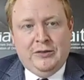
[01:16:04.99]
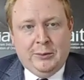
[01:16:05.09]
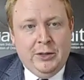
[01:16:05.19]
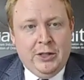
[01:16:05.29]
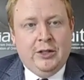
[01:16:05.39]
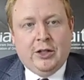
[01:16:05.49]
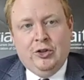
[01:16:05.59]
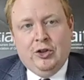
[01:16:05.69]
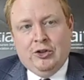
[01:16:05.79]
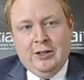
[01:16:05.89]
of some of the other
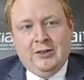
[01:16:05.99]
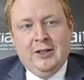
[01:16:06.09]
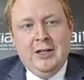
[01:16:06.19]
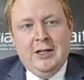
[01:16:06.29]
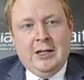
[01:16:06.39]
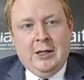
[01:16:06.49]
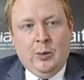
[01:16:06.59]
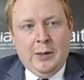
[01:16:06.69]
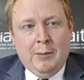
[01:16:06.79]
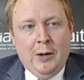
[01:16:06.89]
countries,
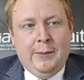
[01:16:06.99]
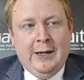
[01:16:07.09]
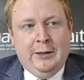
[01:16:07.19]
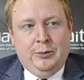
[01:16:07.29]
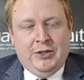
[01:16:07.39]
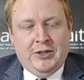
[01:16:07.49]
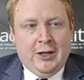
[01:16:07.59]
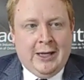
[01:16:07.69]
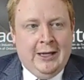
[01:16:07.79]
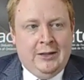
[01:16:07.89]
we might be able to
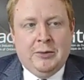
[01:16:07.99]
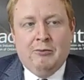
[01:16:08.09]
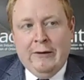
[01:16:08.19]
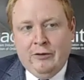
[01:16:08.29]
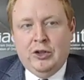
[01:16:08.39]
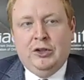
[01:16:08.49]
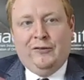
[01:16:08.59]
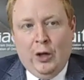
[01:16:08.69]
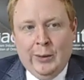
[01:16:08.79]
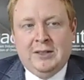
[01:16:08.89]
start getting some revenues
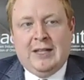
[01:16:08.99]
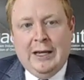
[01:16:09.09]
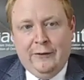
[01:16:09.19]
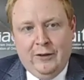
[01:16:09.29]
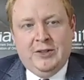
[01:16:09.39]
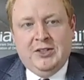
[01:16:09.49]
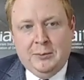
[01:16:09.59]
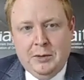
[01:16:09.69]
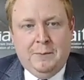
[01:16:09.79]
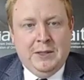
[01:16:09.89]
flowing safely into some
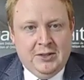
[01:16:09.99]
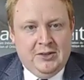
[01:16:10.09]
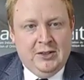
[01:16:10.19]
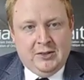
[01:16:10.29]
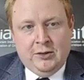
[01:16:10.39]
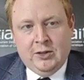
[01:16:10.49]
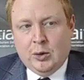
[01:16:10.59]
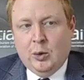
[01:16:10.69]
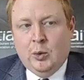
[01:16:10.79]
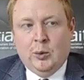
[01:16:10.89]
of the businesses on this
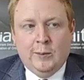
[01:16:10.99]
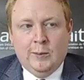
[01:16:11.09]
call.